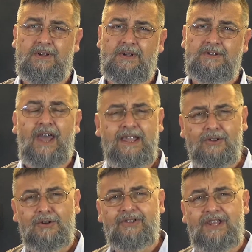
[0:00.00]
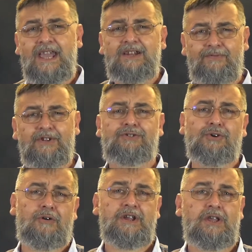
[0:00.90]
Take a look at the end of the
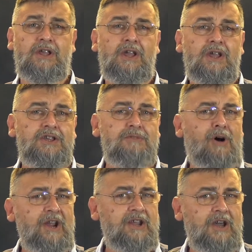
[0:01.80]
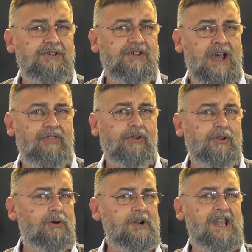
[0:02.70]
story. You might notice how the
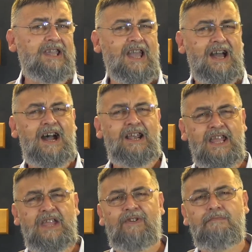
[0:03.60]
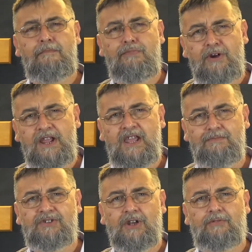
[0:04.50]
lawyer can't even bring
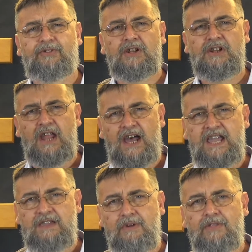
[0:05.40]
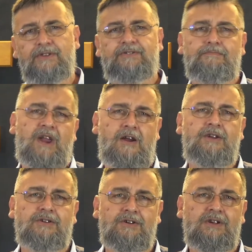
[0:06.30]
himself to name the
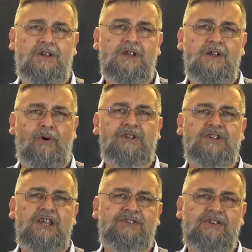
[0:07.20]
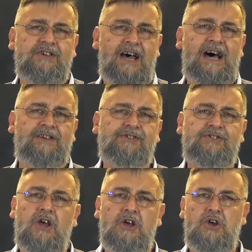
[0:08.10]
Samaritan. When Jesus asks
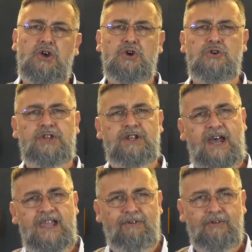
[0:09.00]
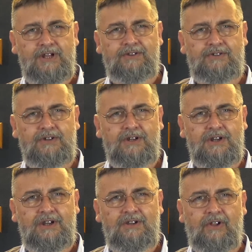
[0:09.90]
who the neighbour is,
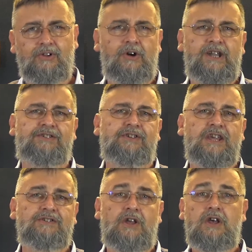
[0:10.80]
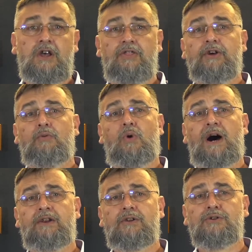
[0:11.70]
the lawyer says, the
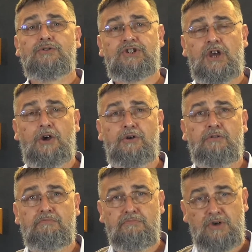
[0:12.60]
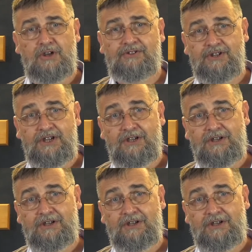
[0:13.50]
one who showed mercy.